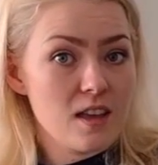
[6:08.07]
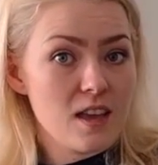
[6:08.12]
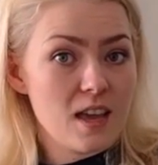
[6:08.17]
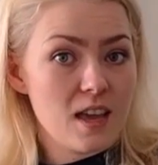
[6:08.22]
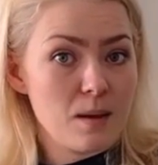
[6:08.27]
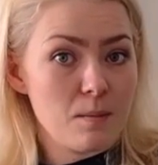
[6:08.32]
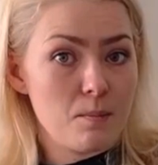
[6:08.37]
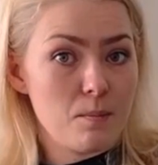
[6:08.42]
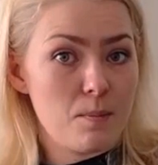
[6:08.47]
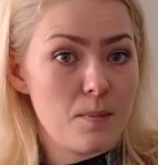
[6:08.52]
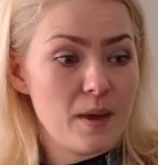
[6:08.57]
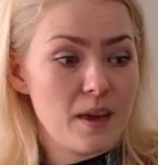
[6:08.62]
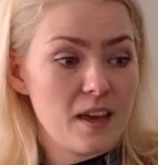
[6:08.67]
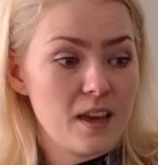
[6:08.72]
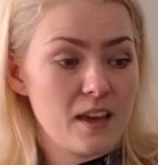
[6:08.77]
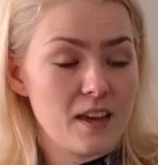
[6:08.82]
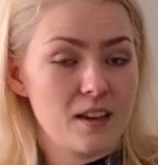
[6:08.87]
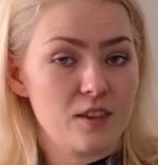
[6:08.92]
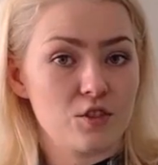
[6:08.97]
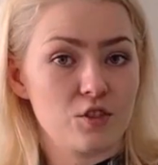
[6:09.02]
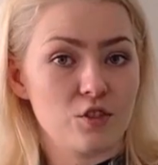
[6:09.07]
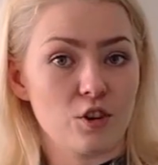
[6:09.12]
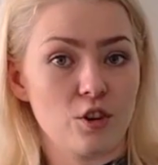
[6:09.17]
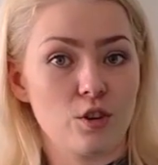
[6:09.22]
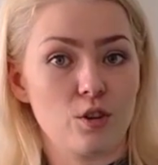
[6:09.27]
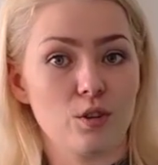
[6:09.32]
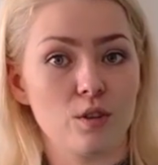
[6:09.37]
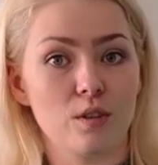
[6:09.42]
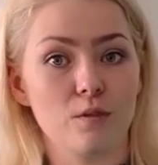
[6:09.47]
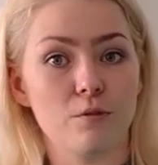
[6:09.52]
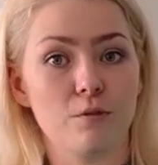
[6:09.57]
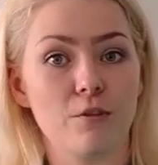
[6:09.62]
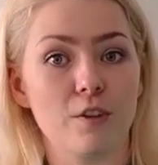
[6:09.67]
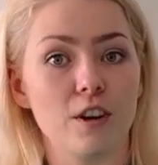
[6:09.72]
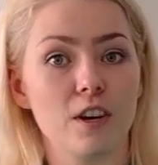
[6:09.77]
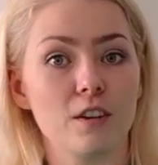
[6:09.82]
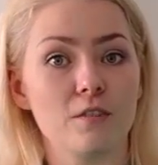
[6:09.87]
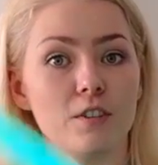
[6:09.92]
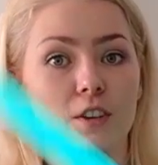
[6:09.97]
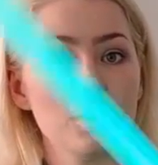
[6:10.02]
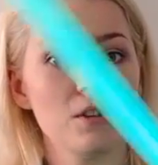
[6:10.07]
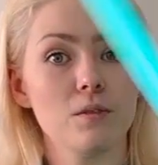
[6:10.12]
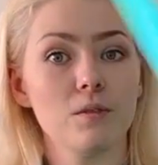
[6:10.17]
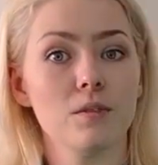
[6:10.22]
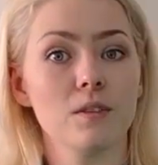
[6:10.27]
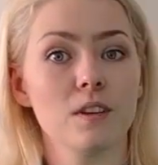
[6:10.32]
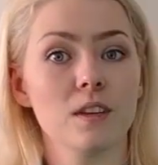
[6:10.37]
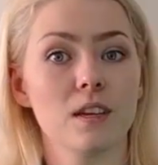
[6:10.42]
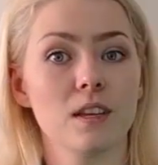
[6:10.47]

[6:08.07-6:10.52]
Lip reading: a big circle in front of you,